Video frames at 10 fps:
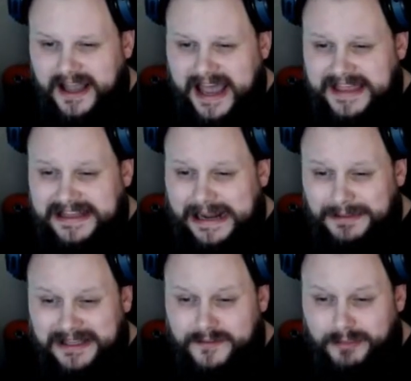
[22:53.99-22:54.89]
And then I'm
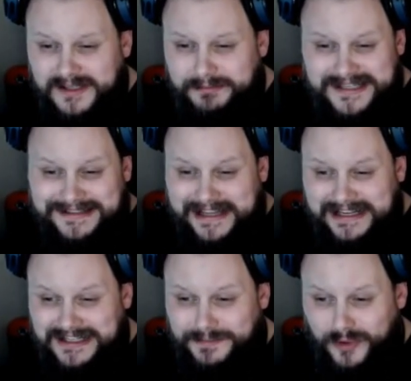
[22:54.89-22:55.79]
going to give a
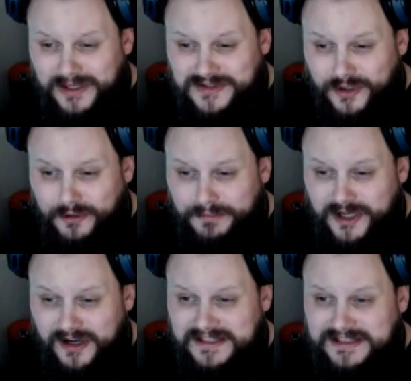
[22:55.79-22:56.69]
miscellaneous point, too,
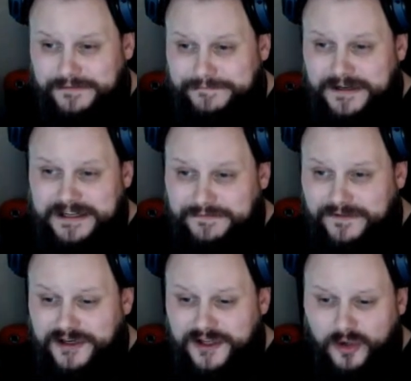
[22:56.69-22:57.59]
because the fucking
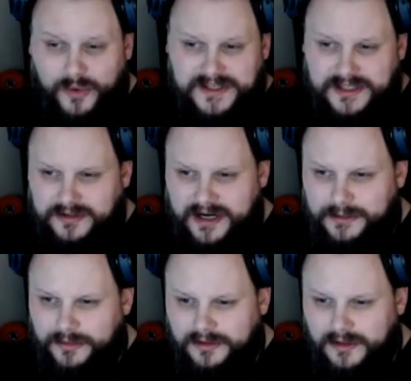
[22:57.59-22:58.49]
video was
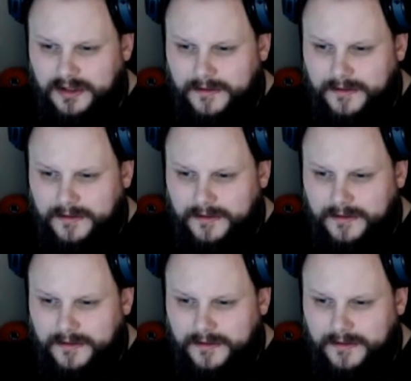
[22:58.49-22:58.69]
incredible.